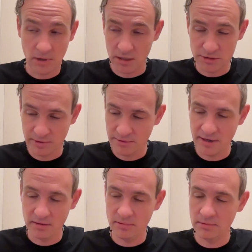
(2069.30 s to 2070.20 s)
also an
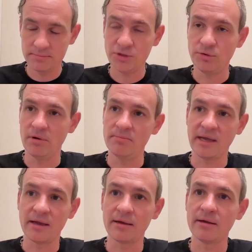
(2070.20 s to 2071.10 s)
incredible human
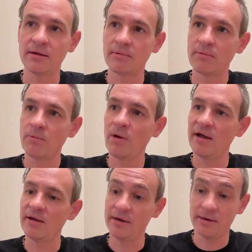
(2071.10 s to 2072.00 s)
being,
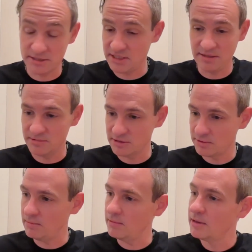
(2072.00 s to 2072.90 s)
and his team is
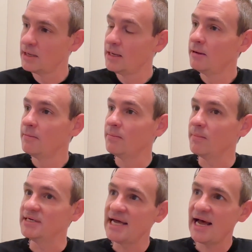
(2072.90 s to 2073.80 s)
incredible.
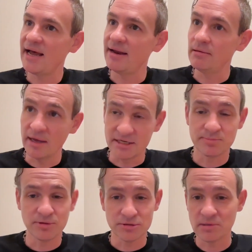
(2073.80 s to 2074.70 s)
My dad likes
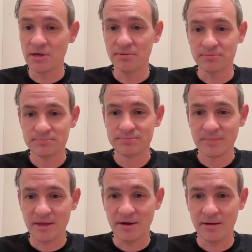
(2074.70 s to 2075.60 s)
Post Malone,
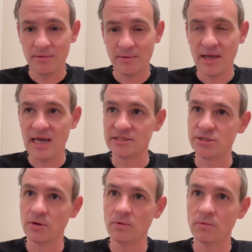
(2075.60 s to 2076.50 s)
and
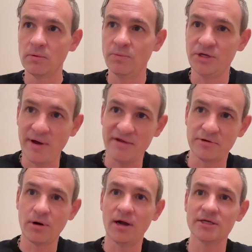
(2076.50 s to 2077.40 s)
so when you have a
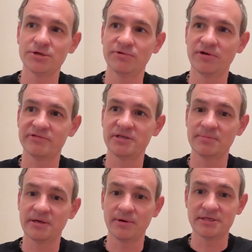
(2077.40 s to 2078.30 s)
crossover of
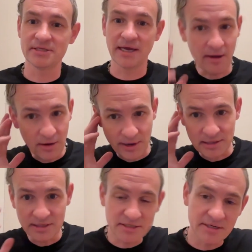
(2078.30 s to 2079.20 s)
something where he's like, oh, I
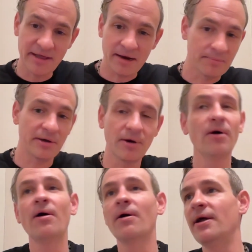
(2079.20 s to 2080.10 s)
listened to that in my
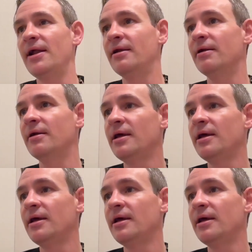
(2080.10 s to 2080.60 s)
car, and